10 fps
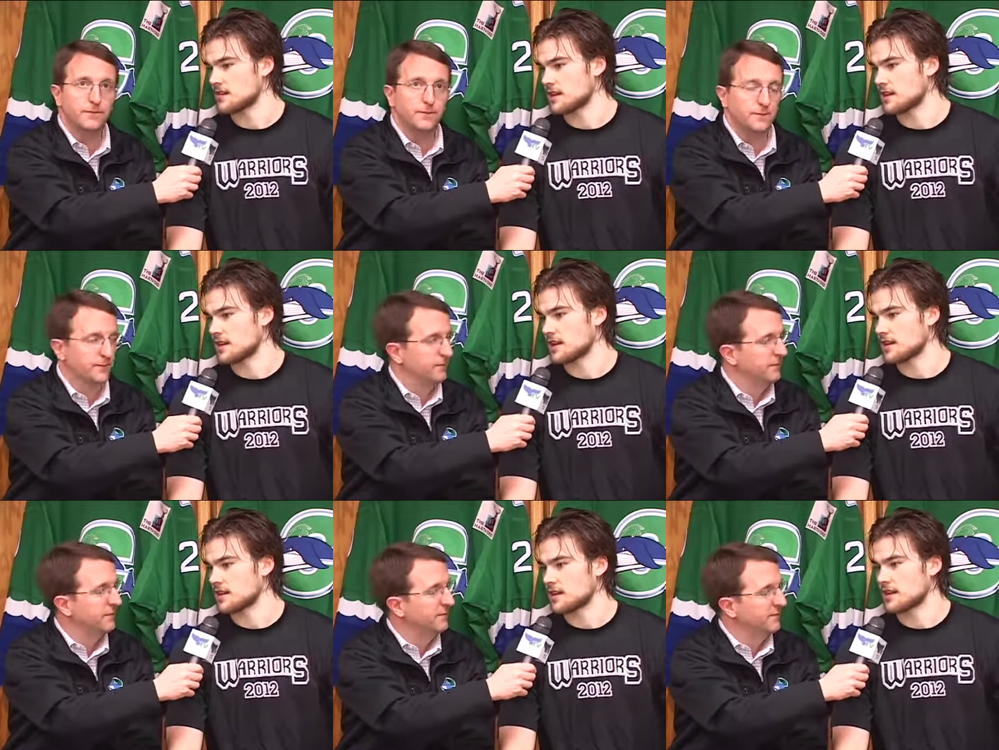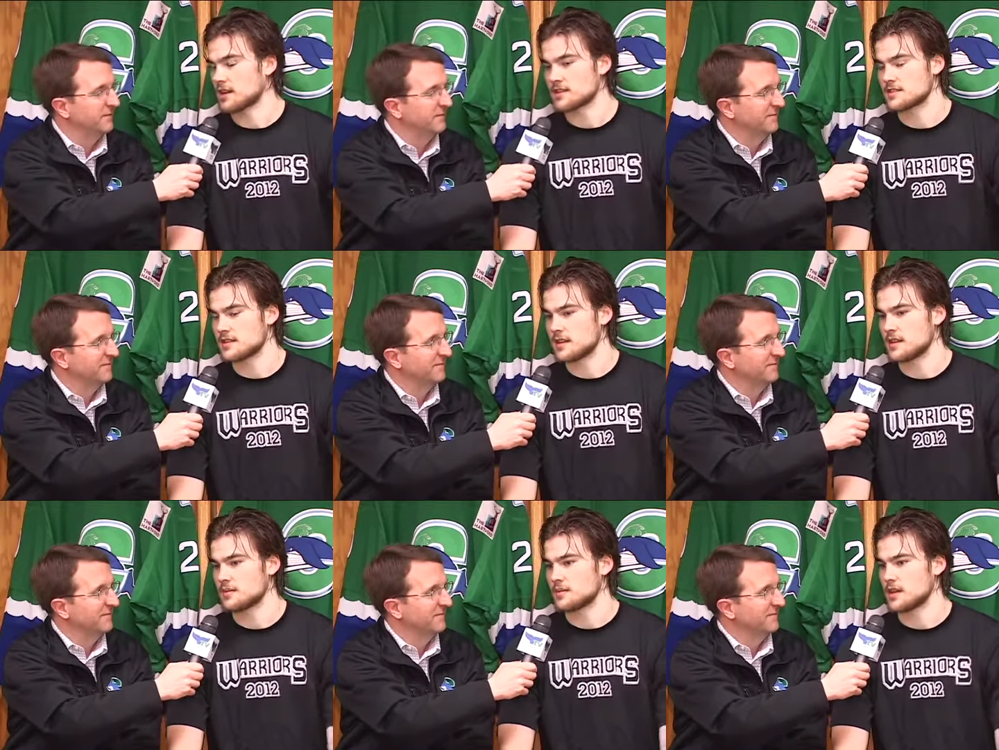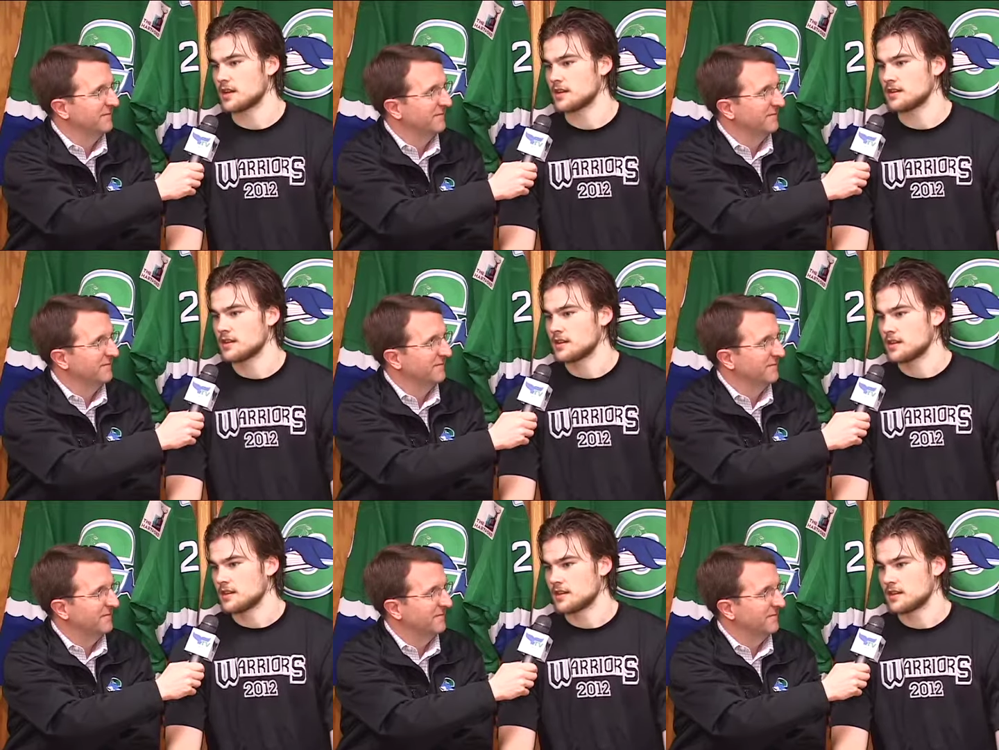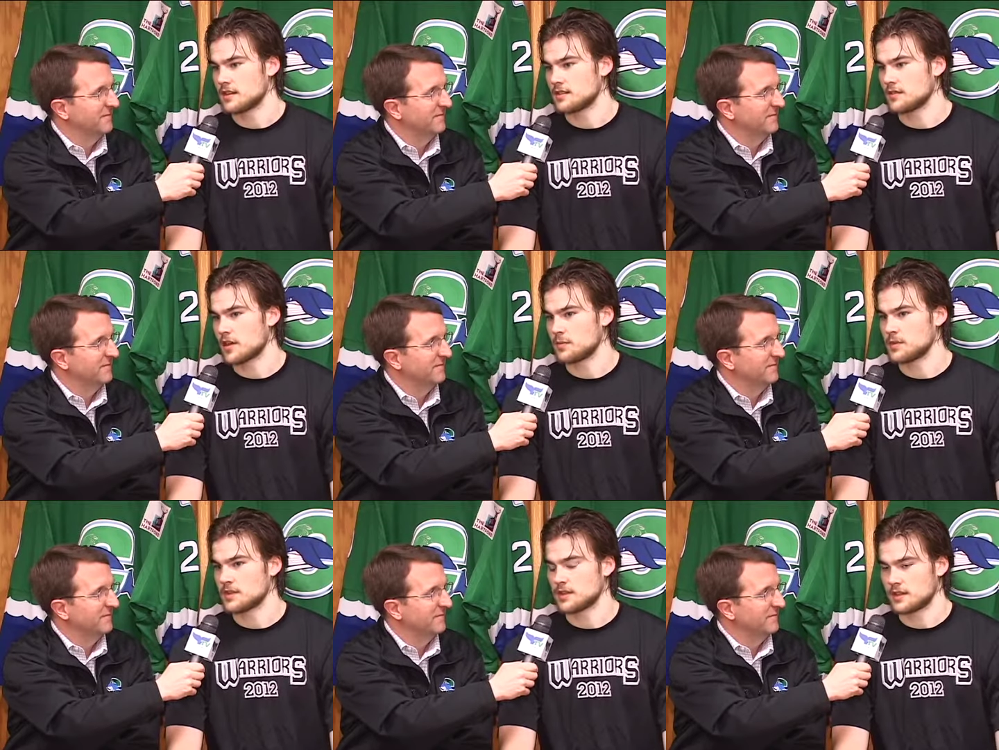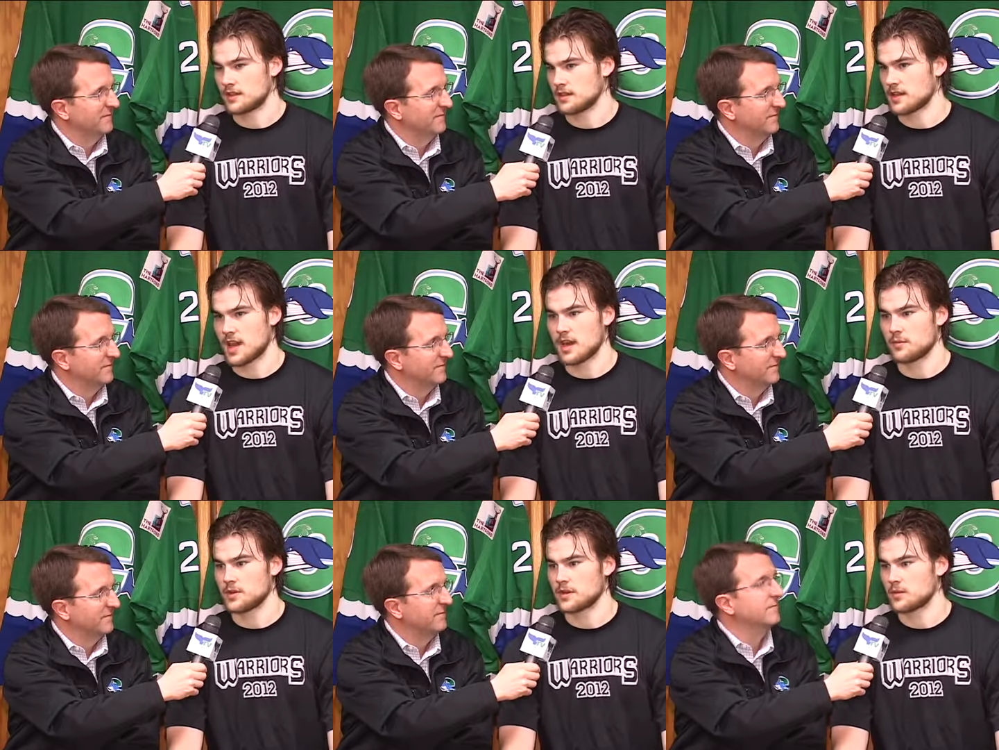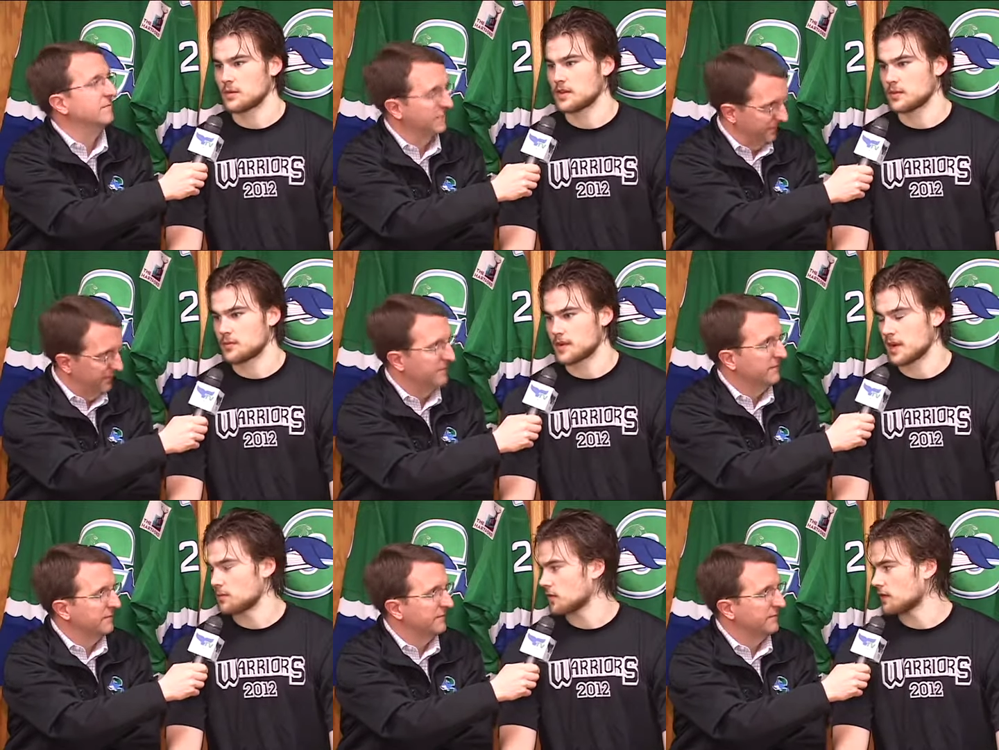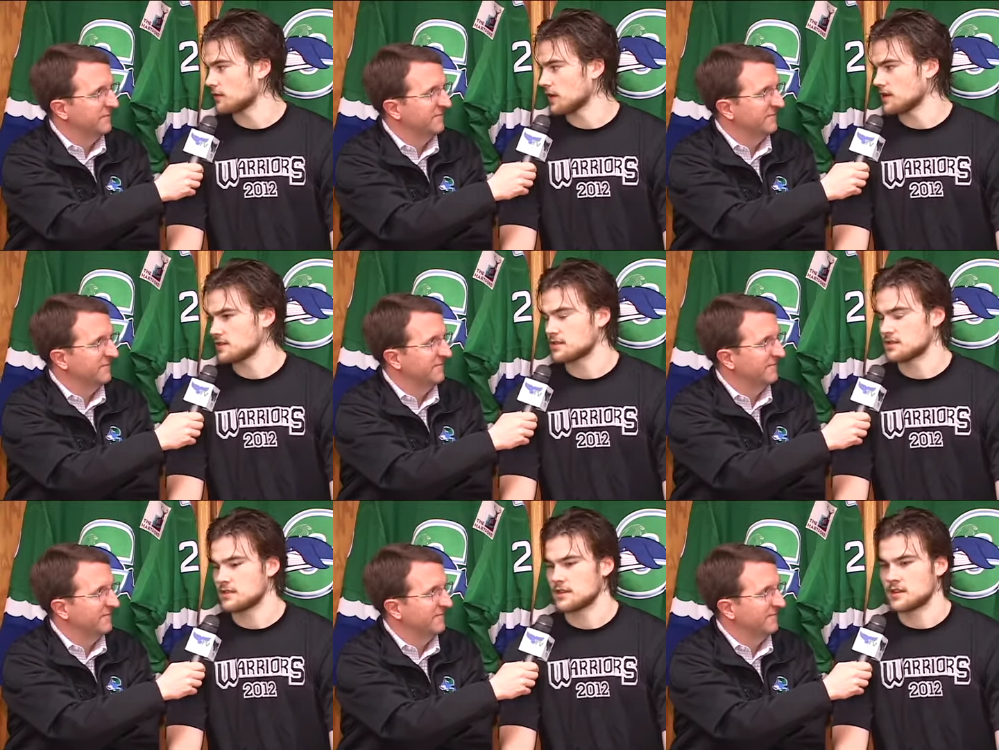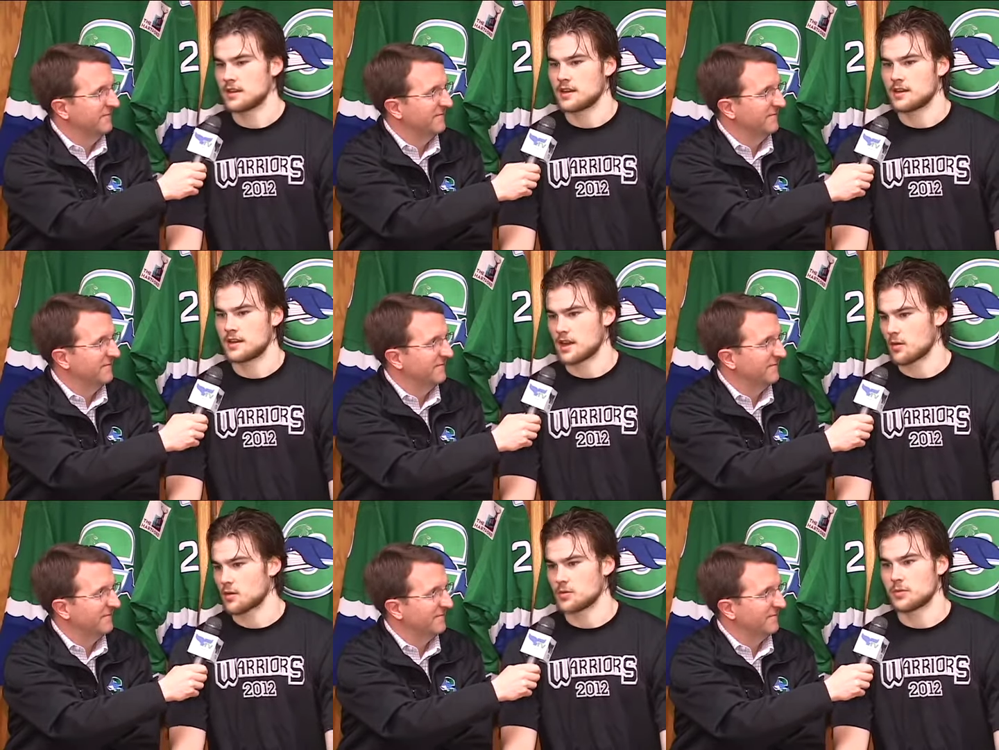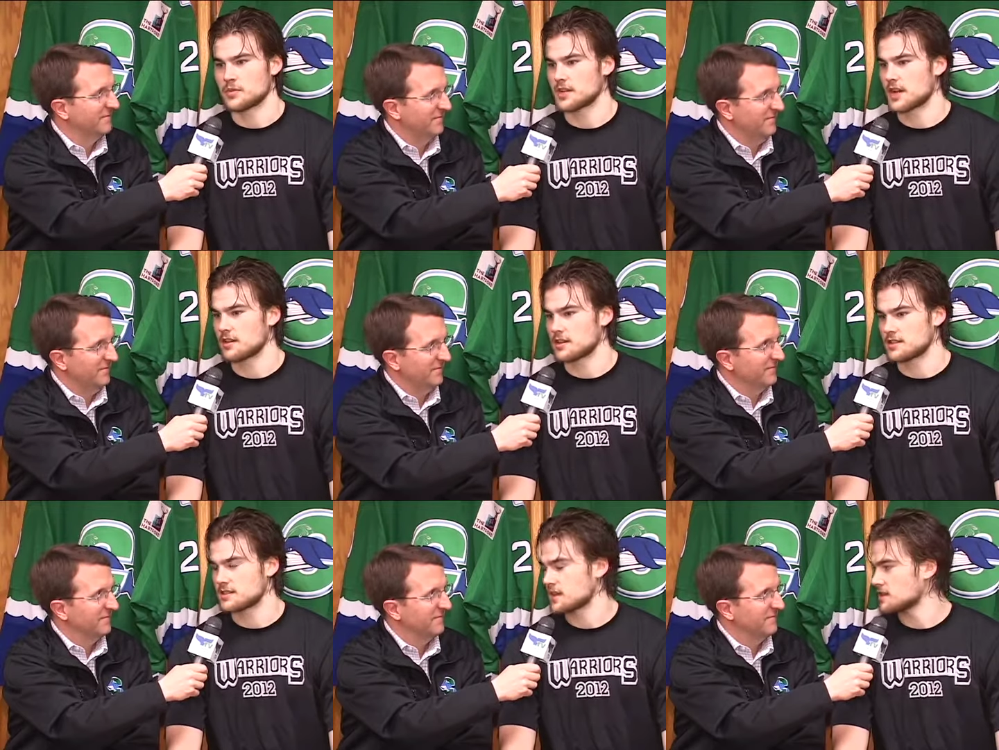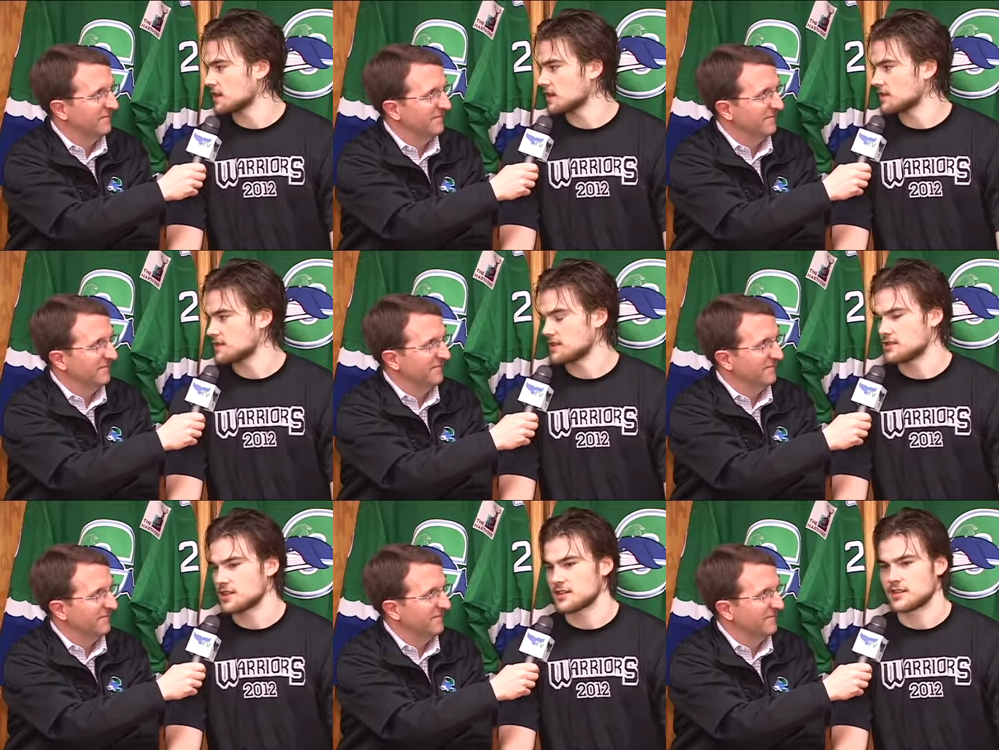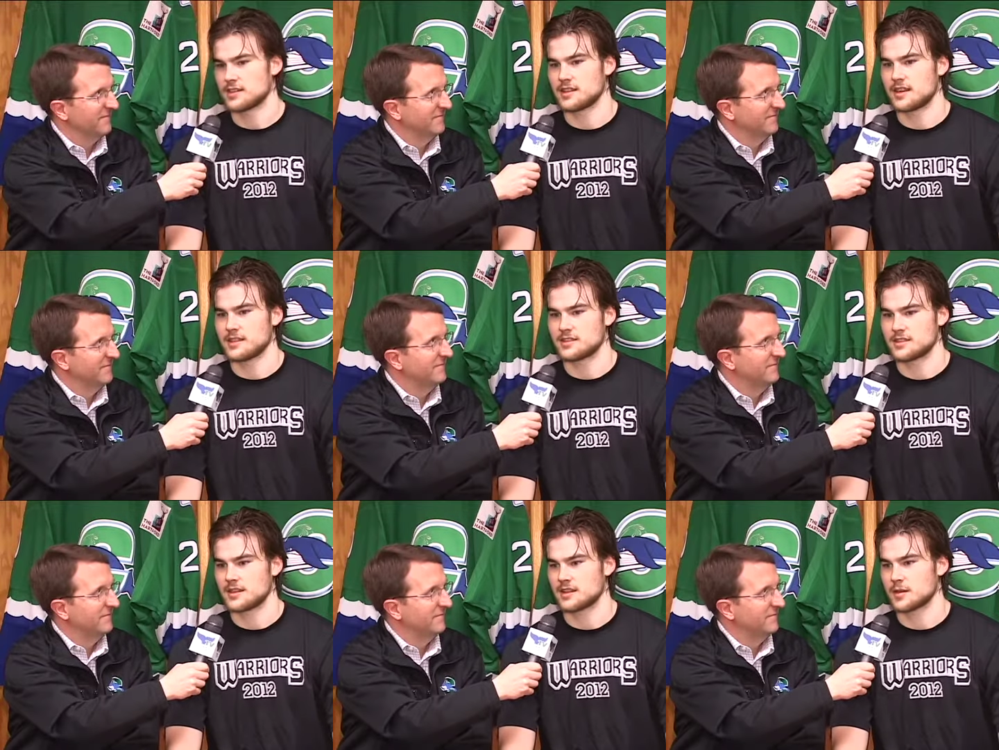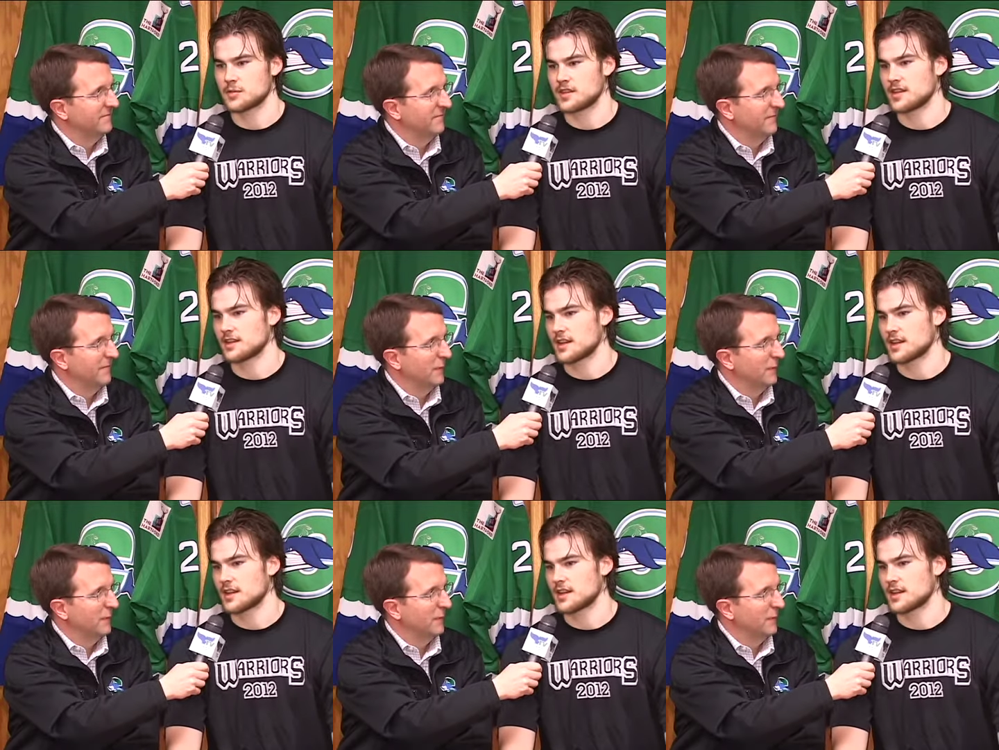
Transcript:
Speaker 1: I got to see him develop in the camp, and we became great friends, and then now we're rooming together, and it's nice to see each other on the ice. A couple of young